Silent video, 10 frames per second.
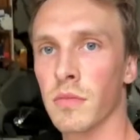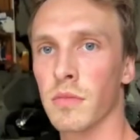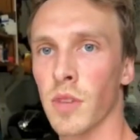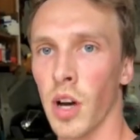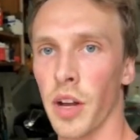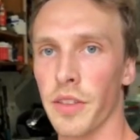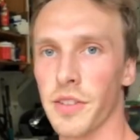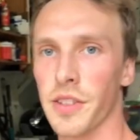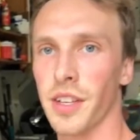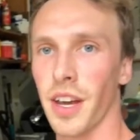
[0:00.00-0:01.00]
Alright,
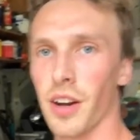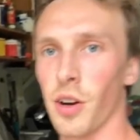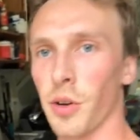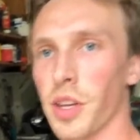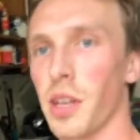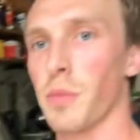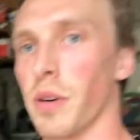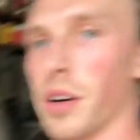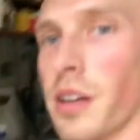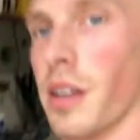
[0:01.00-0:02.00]
this is kind of hokey, but